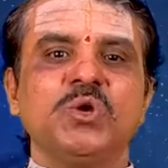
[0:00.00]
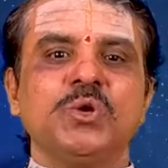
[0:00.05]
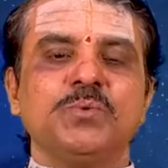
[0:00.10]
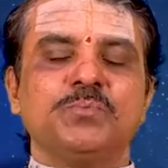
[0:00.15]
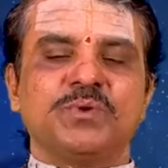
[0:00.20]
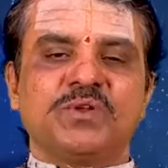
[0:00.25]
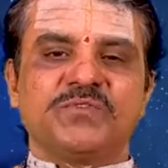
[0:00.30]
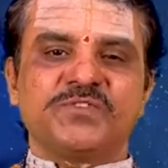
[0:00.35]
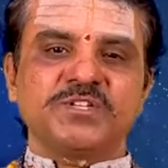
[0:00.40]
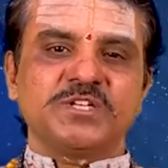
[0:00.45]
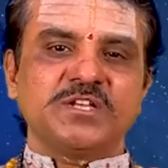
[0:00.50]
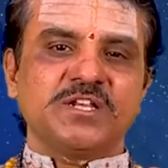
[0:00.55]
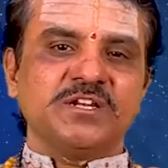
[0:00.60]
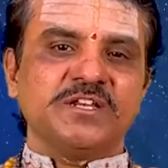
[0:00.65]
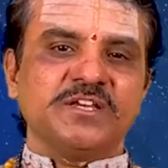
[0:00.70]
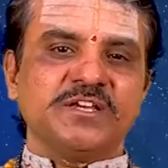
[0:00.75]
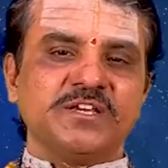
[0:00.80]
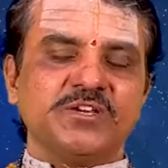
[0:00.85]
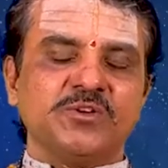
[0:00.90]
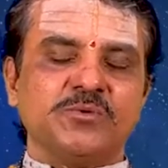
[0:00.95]

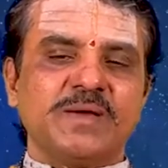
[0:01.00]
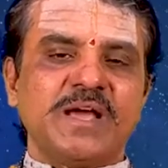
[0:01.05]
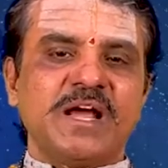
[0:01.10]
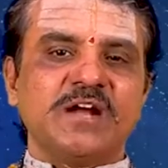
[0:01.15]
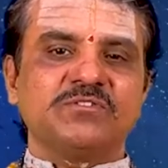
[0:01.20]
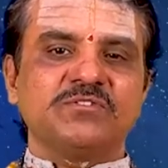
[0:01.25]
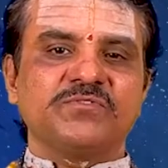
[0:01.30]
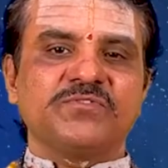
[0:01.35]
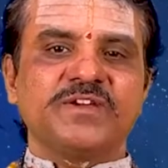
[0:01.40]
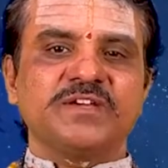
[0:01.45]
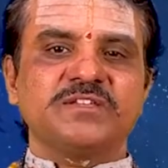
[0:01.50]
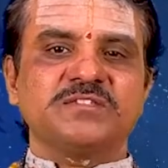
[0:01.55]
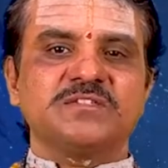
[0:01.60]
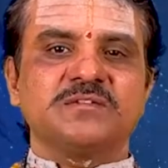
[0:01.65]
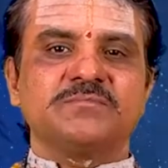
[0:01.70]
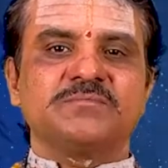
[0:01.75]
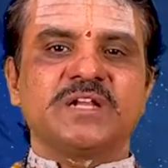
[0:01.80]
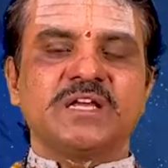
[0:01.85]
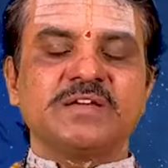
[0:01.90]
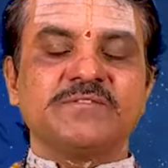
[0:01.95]
Professionally, you may have to face
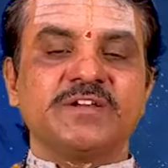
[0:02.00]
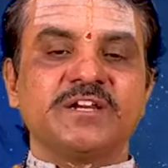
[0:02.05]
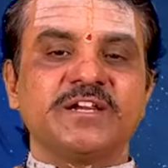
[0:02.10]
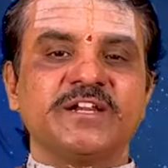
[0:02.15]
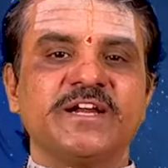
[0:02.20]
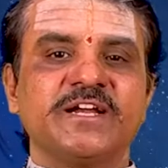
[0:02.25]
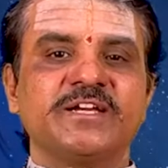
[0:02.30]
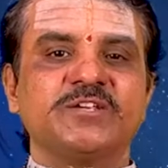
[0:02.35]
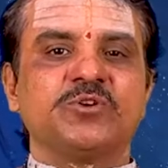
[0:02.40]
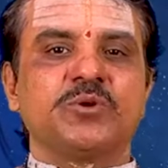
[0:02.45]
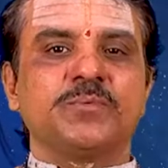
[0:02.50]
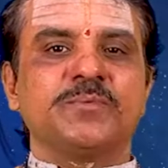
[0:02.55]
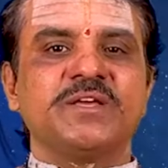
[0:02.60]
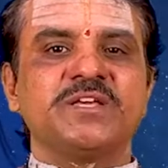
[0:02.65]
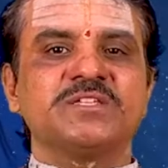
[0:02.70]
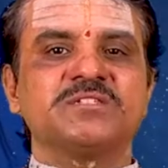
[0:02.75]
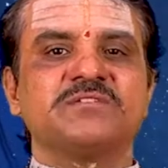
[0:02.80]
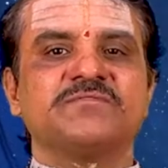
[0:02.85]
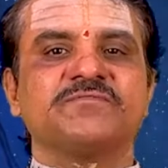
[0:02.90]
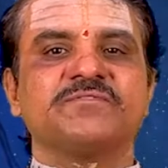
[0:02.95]
some rivalry at your
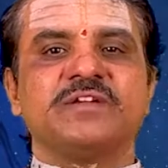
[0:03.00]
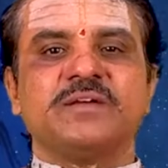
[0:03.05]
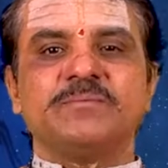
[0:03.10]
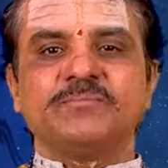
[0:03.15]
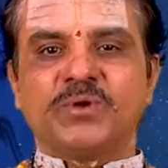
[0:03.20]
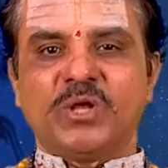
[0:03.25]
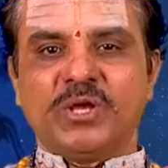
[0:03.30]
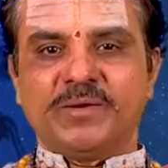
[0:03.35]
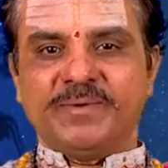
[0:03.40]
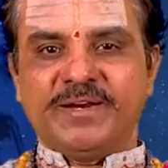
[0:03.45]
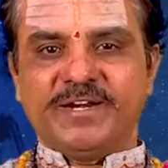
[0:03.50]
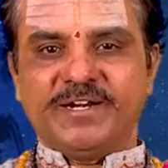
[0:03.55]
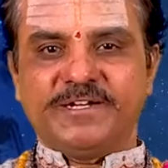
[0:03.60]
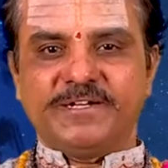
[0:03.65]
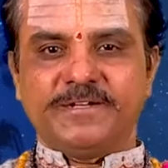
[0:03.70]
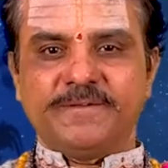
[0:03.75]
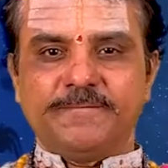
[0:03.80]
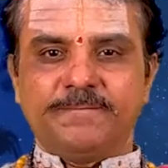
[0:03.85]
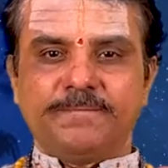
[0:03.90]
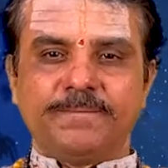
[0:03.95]
place of employment.
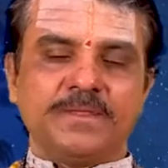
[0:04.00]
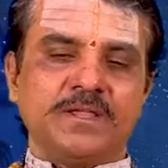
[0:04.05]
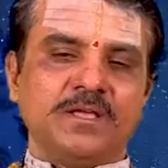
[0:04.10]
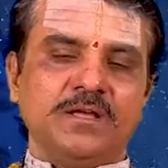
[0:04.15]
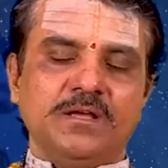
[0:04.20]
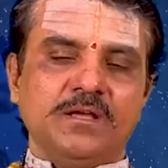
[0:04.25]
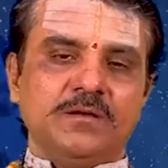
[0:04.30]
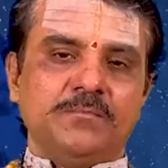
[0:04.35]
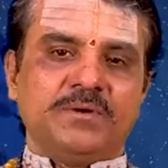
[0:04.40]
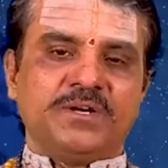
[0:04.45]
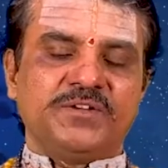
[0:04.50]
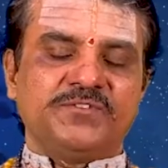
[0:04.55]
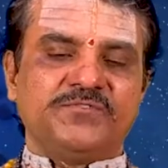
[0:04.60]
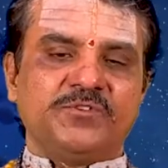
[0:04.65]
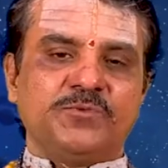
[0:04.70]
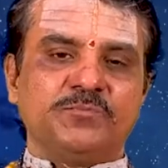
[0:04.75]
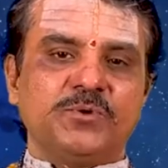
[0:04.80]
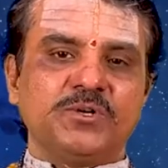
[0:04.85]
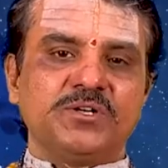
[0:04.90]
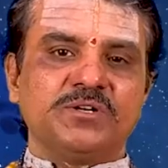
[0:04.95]
But if you
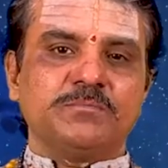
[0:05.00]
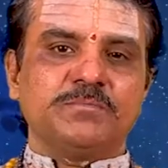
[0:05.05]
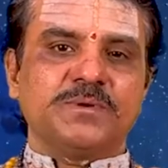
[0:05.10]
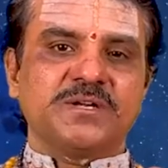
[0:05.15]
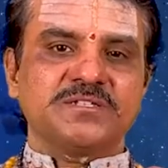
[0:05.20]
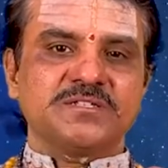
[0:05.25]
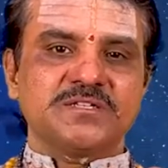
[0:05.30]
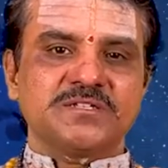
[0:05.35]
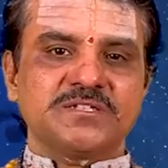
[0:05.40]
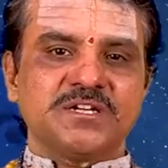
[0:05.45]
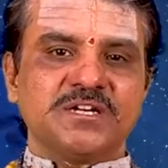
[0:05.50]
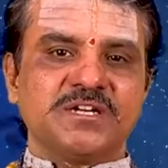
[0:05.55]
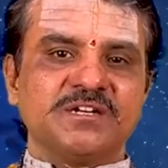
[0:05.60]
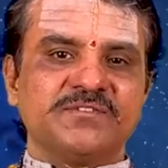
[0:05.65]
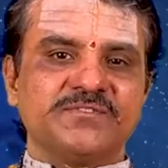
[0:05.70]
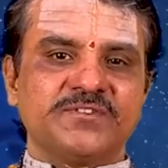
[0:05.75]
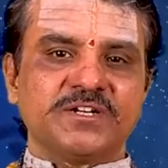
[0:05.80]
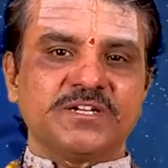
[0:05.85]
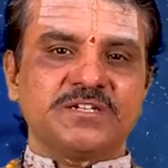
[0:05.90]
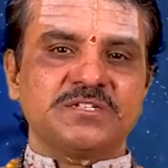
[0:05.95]
put persistent
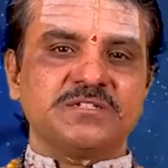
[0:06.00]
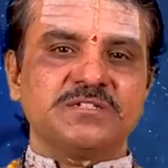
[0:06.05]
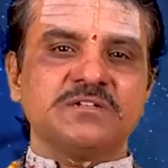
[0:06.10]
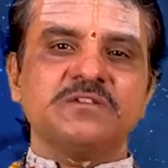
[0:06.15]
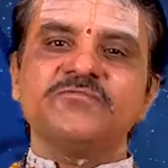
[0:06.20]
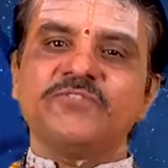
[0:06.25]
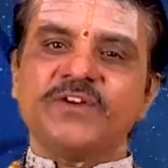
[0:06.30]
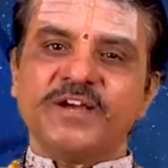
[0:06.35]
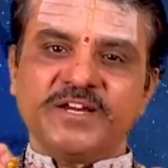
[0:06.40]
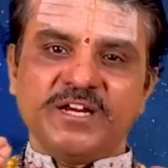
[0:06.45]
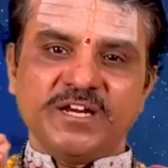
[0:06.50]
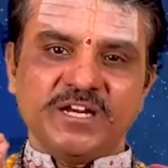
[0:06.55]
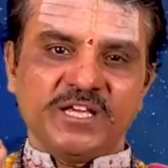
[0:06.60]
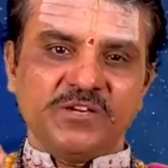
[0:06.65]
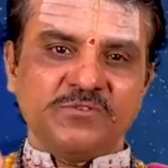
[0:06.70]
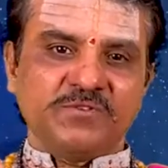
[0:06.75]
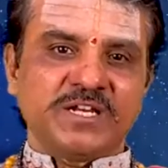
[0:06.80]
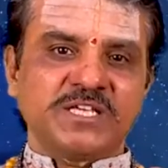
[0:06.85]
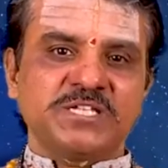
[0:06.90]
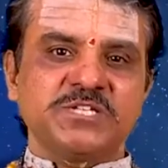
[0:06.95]
efforts, finally you
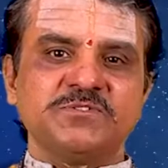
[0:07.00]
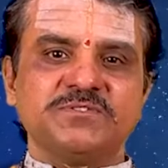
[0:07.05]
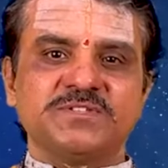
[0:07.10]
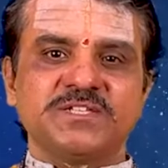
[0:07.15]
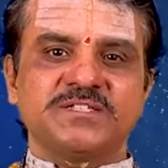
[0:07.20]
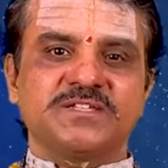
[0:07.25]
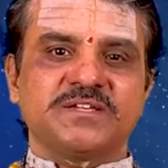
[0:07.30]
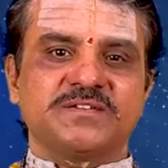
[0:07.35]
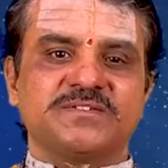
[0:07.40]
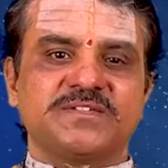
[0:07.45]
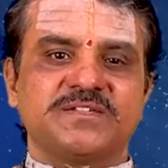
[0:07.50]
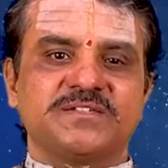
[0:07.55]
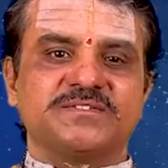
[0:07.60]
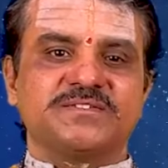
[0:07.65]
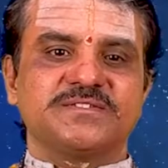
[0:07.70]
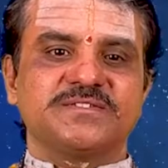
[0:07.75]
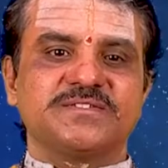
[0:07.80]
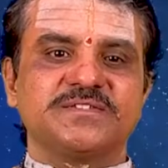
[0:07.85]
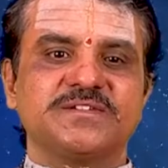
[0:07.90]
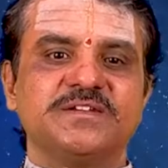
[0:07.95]
will achieve the
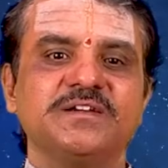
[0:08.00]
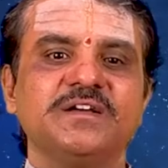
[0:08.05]
success.